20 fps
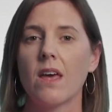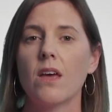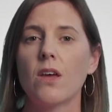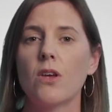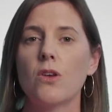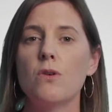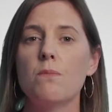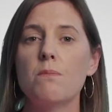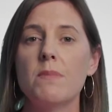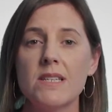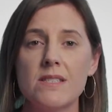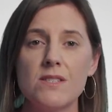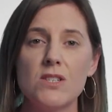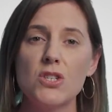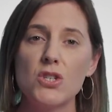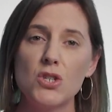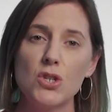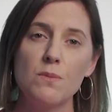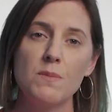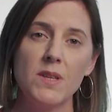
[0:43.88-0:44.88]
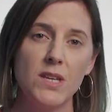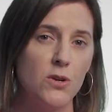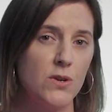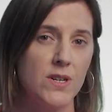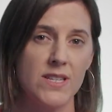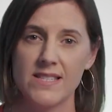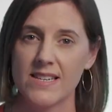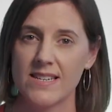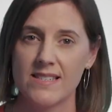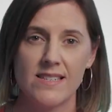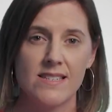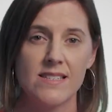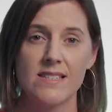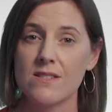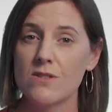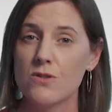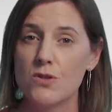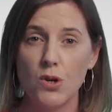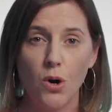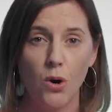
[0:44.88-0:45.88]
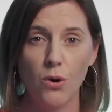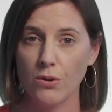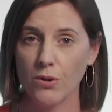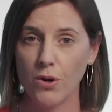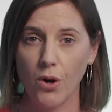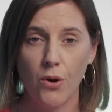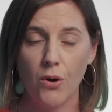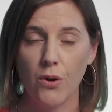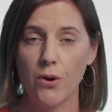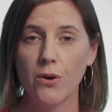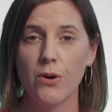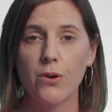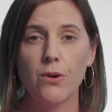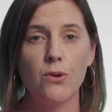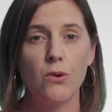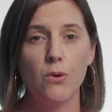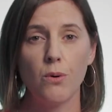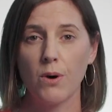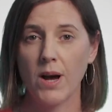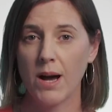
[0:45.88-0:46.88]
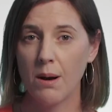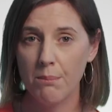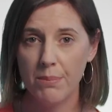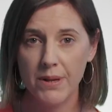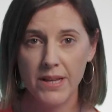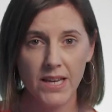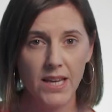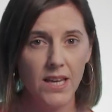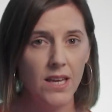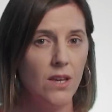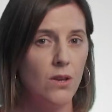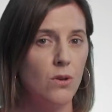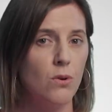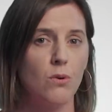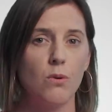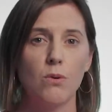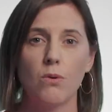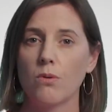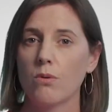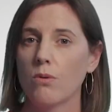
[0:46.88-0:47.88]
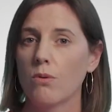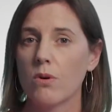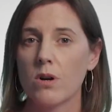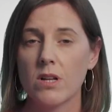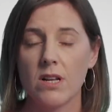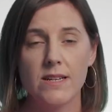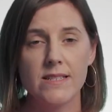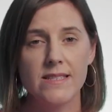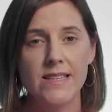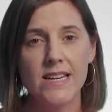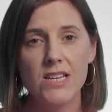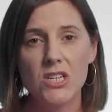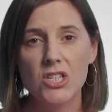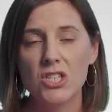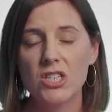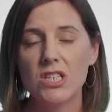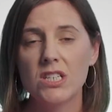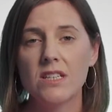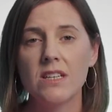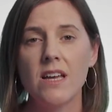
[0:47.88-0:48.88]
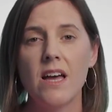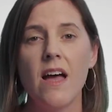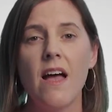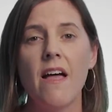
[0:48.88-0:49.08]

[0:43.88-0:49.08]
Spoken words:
You must assume that your assessor does not know your company, your organisation.